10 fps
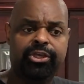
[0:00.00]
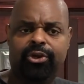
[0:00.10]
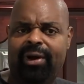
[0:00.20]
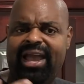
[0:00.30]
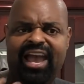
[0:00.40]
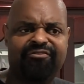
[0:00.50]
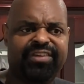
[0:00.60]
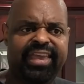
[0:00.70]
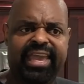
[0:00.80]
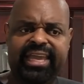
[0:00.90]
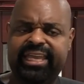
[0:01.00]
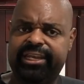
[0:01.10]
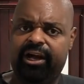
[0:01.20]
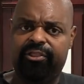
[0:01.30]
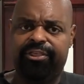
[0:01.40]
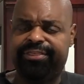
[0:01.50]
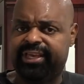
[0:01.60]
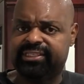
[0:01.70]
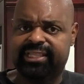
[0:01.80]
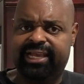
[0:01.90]
I have cake and other
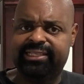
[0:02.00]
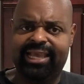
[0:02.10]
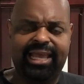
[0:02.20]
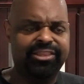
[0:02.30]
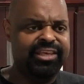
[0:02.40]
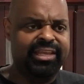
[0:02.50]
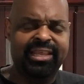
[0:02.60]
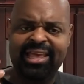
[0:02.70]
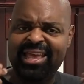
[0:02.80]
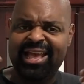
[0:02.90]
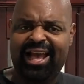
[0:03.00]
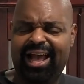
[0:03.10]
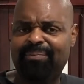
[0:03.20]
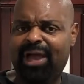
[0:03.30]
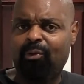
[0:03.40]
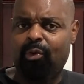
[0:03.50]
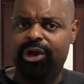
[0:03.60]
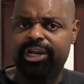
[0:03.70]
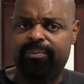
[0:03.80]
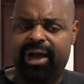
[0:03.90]
things like that, then I'm not
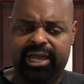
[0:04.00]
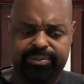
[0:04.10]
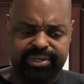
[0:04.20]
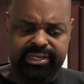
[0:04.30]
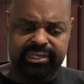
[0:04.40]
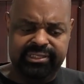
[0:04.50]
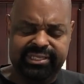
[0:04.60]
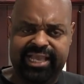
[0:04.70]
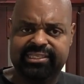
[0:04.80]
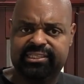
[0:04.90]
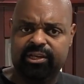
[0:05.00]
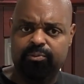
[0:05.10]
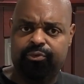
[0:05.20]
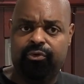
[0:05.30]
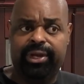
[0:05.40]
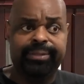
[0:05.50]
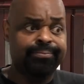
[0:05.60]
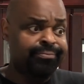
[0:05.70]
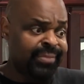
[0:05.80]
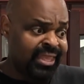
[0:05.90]
worried about it, because at some point,
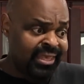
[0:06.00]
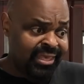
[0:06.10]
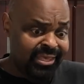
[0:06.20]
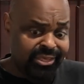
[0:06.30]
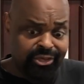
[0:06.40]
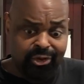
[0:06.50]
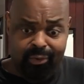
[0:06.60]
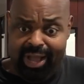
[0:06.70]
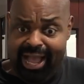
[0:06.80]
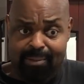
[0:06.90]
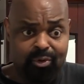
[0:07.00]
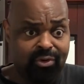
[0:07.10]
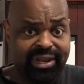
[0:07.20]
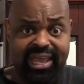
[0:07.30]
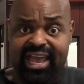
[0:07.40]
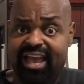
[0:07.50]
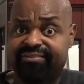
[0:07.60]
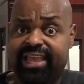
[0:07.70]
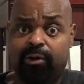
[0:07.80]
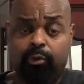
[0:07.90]
I'm going to have
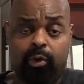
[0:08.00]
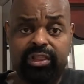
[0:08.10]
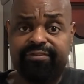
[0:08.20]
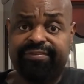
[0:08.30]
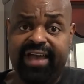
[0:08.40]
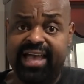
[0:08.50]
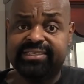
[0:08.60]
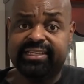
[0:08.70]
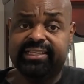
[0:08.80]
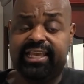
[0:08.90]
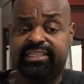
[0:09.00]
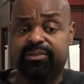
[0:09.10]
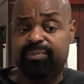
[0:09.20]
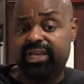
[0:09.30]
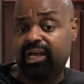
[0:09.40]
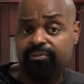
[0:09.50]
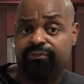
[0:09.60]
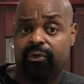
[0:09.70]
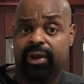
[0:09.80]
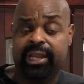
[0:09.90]
that rolling fasting day to make up
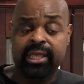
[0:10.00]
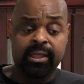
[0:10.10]
for it.